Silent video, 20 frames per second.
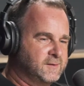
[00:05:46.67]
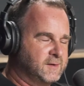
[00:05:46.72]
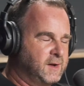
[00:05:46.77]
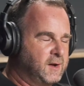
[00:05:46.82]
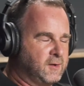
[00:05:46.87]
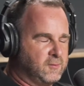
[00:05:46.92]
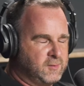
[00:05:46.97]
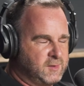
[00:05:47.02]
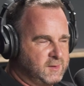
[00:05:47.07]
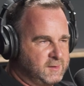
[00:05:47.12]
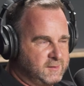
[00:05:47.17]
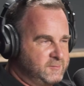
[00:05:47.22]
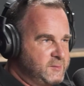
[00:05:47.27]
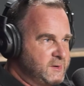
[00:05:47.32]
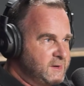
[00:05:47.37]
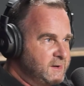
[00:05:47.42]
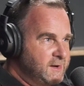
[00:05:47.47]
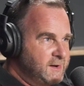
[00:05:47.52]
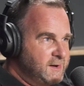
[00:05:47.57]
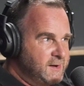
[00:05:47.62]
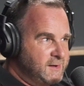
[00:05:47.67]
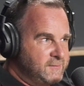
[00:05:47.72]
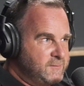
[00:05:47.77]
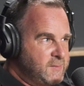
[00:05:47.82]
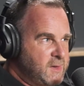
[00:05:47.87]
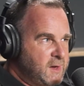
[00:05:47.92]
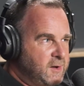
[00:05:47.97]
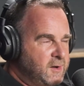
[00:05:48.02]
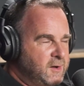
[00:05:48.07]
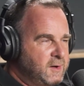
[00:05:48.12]
Oh, well, I mean,
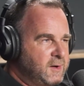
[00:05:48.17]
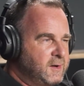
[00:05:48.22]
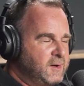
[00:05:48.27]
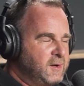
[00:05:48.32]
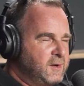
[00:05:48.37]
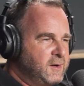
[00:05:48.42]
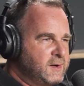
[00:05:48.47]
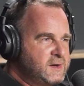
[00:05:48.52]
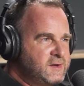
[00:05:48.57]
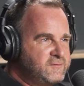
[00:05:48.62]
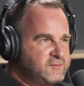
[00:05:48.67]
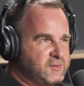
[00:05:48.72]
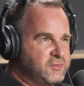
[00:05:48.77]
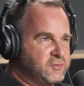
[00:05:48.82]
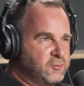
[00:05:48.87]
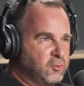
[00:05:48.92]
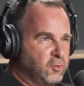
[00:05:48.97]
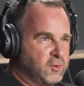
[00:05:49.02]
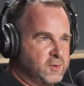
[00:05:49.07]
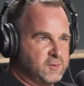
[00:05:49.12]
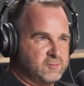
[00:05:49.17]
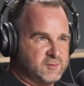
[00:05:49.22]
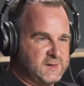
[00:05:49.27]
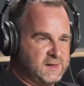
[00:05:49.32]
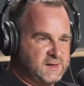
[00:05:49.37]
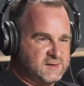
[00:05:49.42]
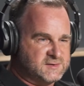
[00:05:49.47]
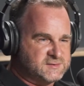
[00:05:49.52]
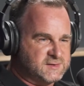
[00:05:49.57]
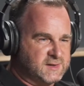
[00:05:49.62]
I never thought it would
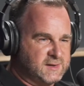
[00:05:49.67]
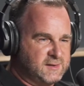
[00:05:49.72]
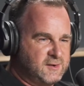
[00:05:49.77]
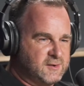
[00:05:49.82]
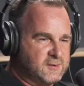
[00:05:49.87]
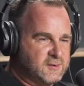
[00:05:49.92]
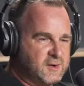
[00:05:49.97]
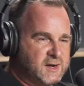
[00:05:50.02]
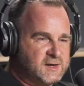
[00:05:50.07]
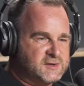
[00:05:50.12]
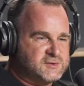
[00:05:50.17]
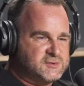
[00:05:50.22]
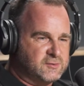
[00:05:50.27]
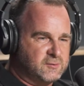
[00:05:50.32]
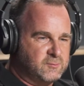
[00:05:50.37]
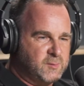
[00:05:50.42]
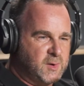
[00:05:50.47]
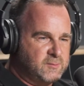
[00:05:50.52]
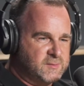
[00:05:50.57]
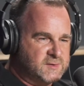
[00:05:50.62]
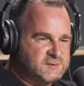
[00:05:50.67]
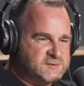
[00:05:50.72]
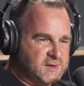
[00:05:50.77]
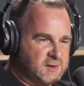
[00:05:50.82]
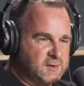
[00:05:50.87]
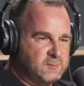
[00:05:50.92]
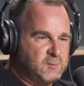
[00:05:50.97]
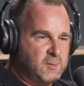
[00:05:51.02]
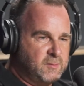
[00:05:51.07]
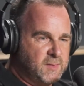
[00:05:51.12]
last that long. I actually remember
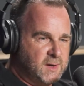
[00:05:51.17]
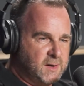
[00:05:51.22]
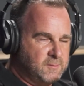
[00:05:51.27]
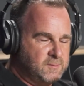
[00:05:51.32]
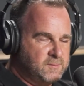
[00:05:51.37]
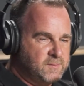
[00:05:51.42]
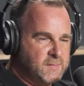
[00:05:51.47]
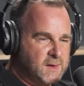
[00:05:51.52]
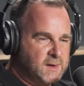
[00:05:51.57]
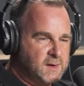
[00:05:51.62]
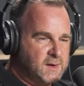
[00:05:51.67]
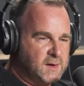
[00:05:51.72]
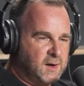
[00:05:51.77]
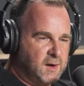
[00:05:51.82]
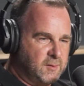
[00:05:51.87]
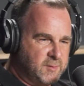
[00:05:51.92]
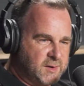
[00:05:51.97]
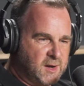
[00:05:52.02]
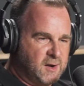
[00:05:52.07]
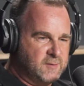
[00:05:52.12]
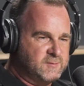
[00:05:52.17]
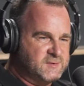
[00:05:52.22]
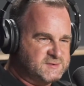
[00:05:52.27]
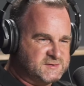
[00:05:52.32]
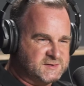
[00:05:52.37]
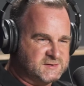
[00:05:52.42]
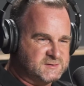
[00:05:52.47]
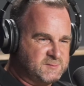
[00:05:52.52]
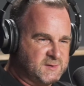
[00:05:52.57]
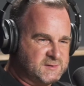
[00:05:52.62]
telling my mum, I'll be home in
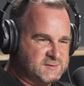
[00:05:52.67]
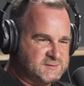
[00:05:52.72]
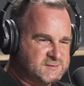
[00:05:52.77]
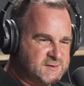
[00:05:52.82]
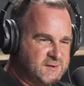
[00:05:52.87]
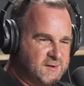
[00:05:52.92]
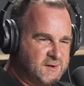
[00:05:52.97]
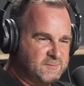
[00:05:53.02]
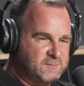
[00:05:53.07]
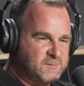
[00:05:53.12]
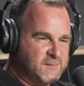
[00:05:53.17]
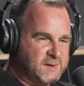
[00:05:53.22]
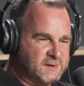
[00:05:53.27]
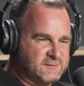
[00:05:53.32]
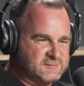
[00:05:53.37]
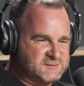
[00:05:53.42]
6 months' time. Yeah.